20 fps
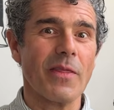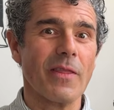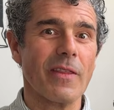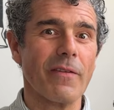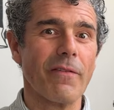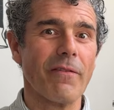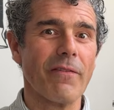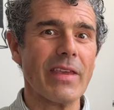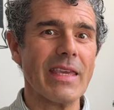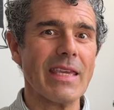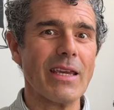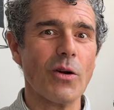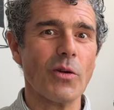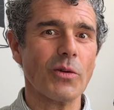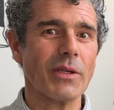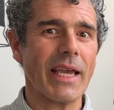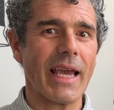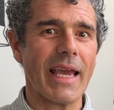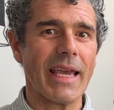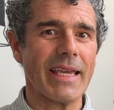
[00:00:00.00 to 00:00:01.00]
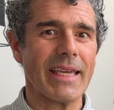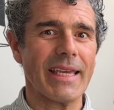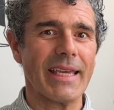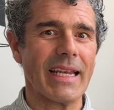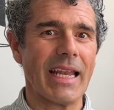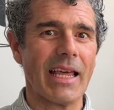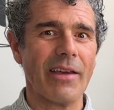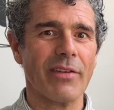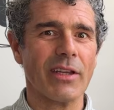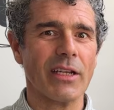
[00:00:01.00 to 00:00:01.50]
the Fiio
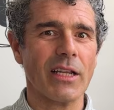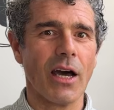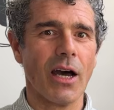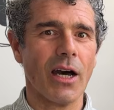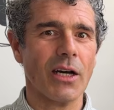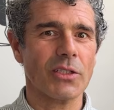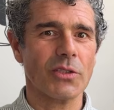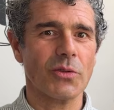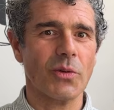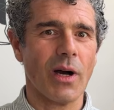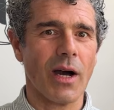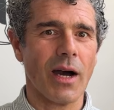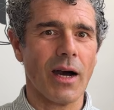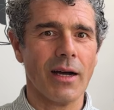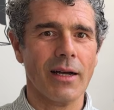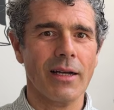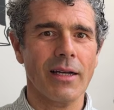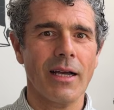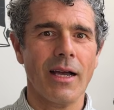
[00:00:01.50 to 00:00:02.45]
K11 R2R.